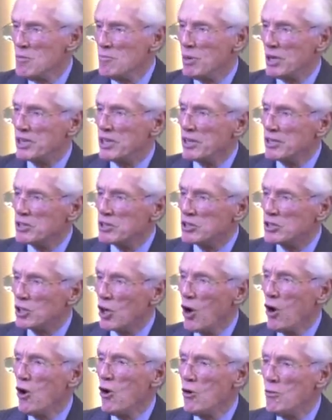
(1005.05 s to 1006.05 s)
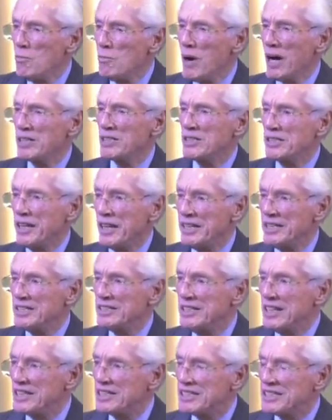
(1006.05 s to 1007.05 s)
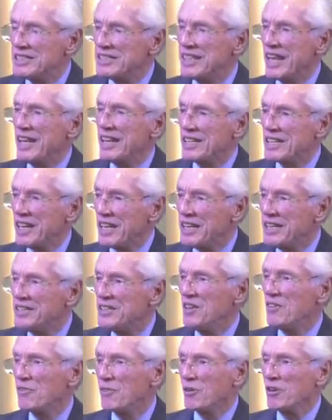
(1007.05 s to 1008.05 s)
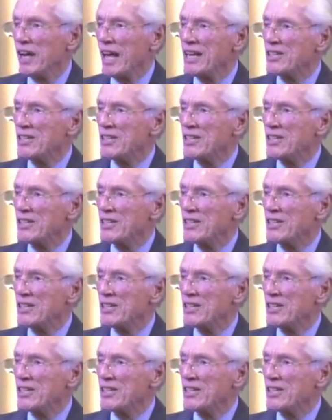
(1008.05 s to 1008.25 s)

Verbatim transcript: But there's so much that is distinctly different.